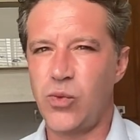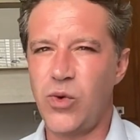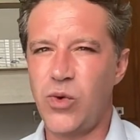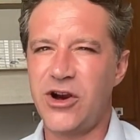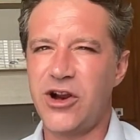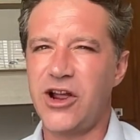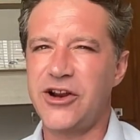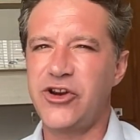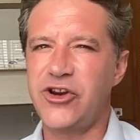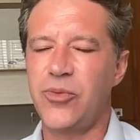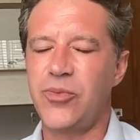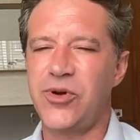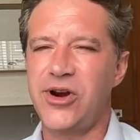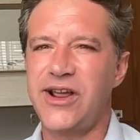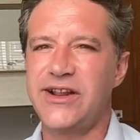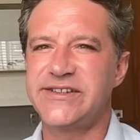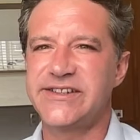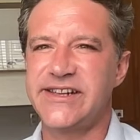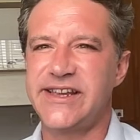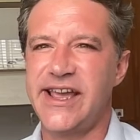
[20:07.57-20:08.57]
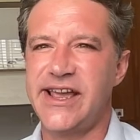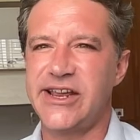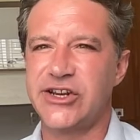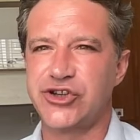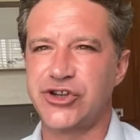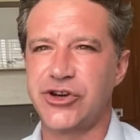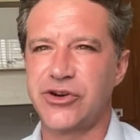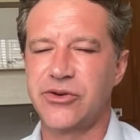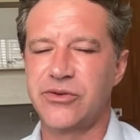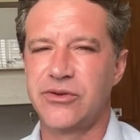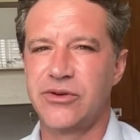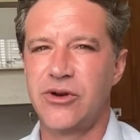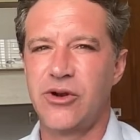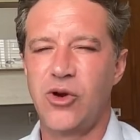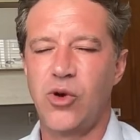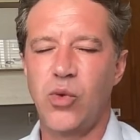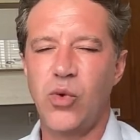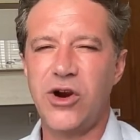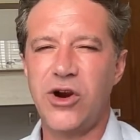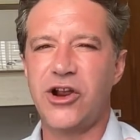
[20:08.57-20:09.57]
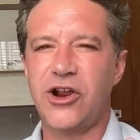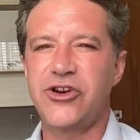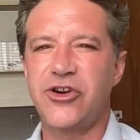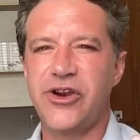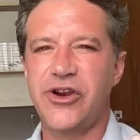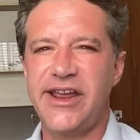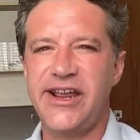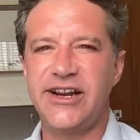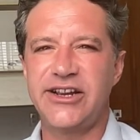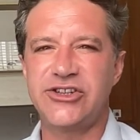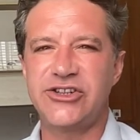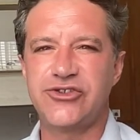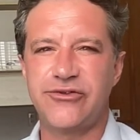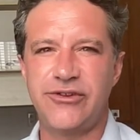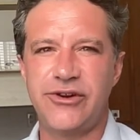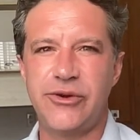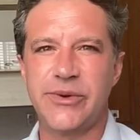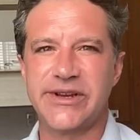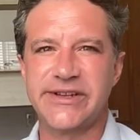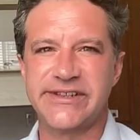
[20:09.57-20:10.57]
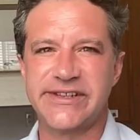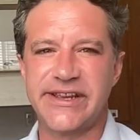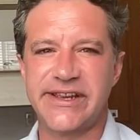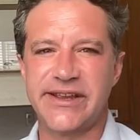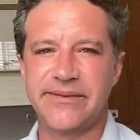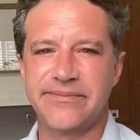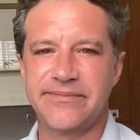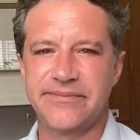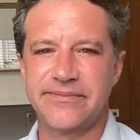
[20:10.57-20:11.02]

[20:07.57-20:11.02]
Work on your pronunciation, work on your English fluency,